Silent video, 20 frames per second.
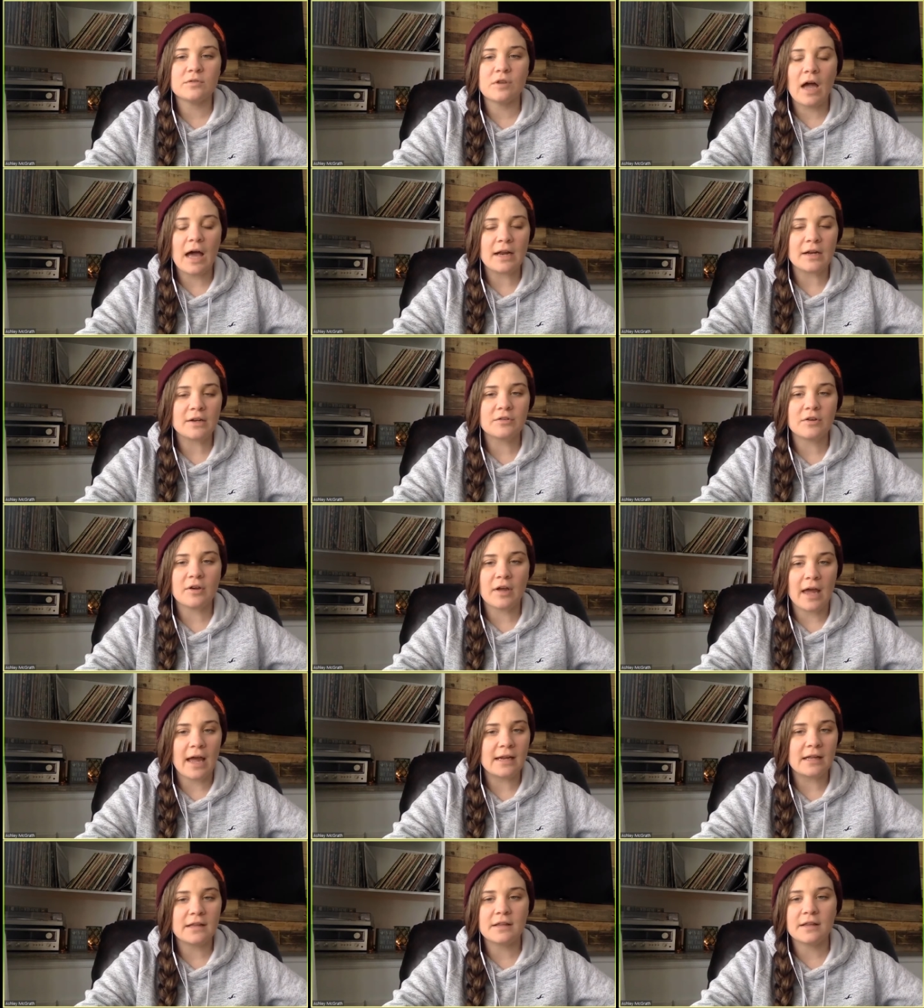kind of took
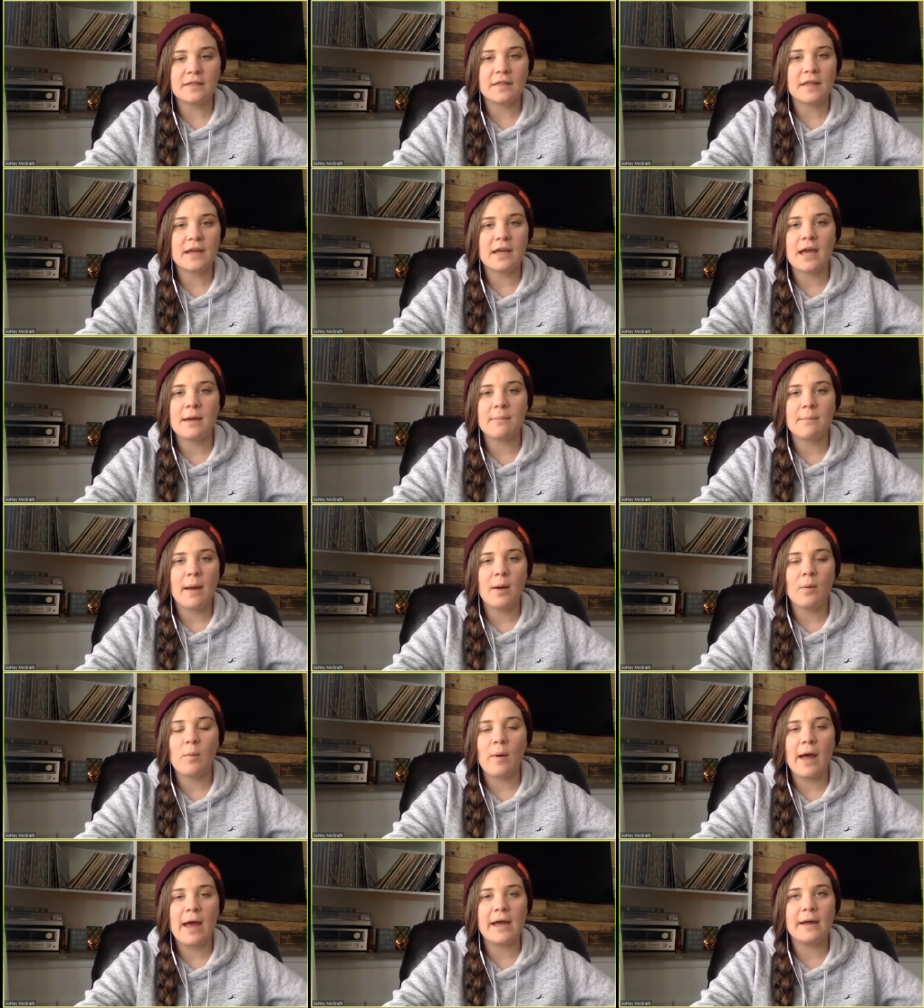anything that came my
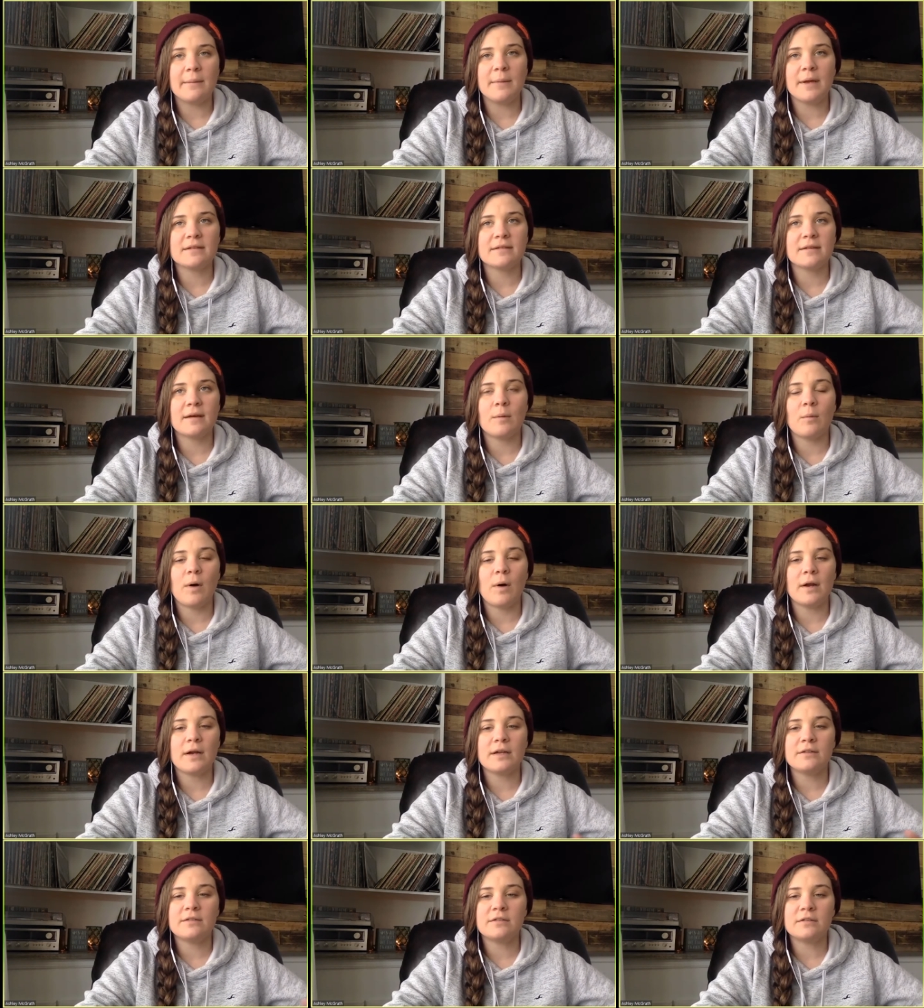way because I
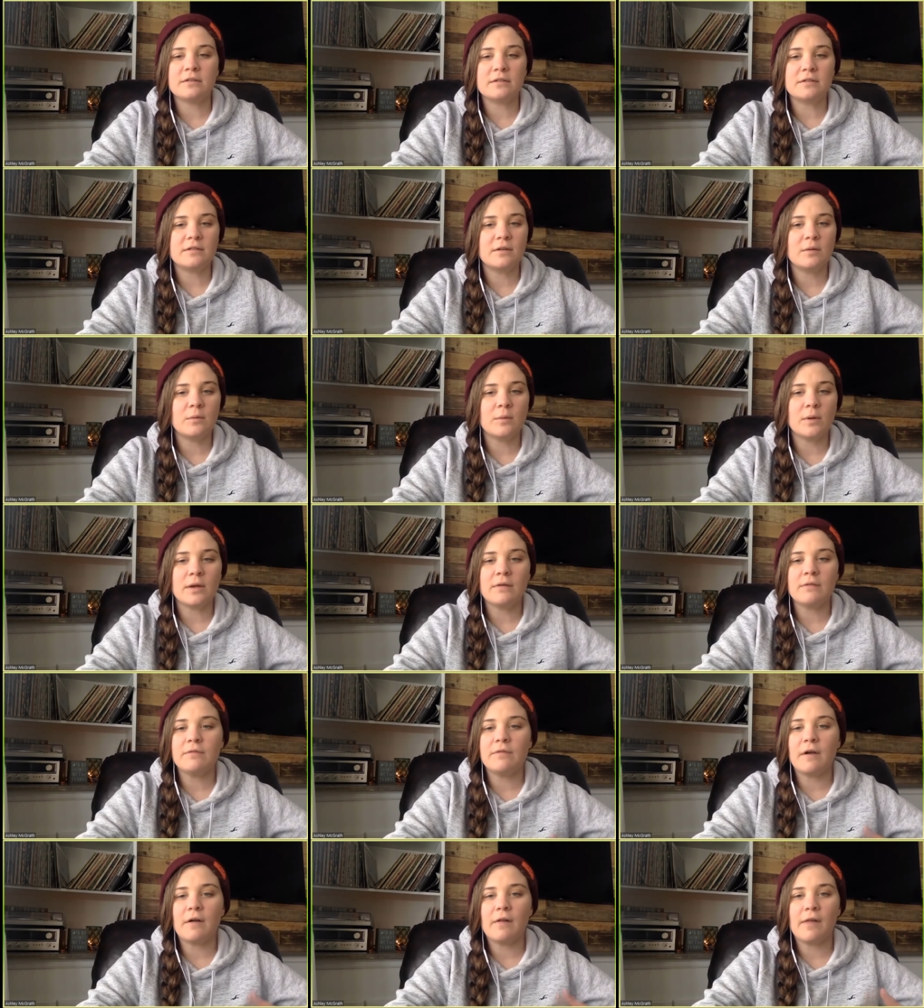wanted to see what it
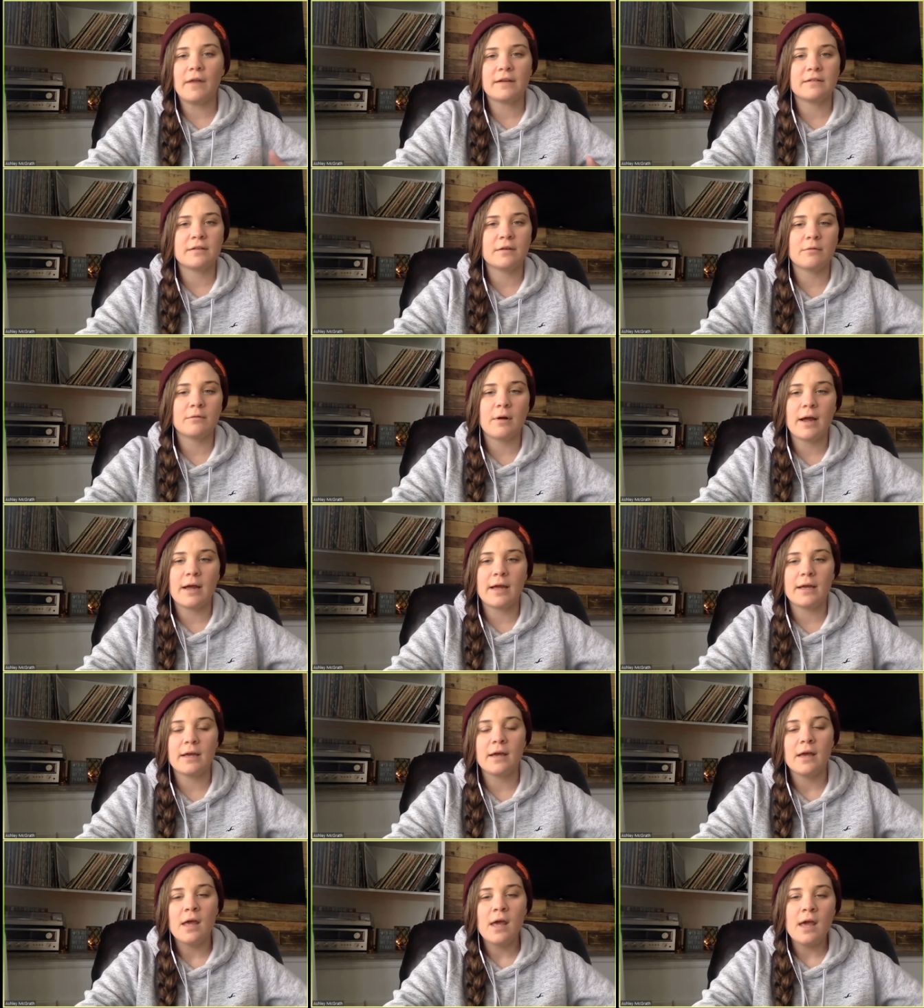felt like to write